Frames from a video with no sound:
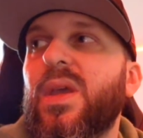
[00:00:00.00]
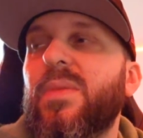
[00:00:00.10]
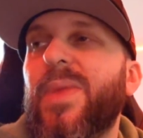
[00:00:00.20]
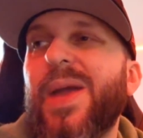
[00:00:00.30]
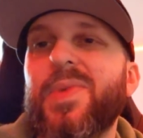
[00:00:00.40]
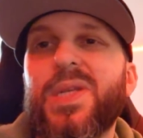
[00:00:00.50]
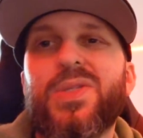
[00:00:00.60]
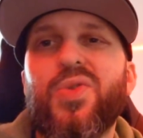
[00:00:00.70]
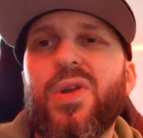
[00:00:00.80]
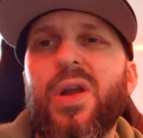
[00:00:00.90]
My Amazon
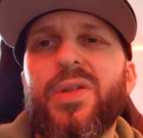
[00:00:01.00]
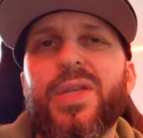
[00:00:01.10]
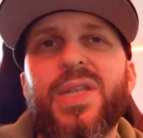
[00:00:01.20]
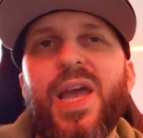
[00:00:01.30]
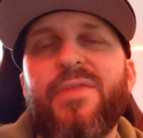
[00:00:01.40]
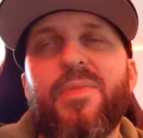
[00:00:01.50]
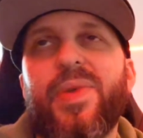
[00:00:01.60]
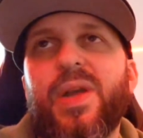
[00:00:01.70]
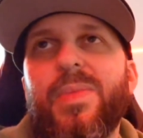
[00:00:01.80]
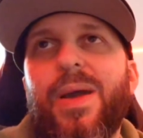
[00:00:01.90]
store card doesn't have a
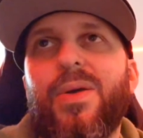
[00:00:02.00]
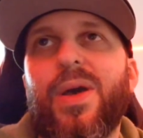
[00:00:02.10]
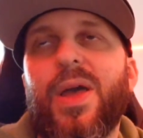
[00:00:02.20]
big amount.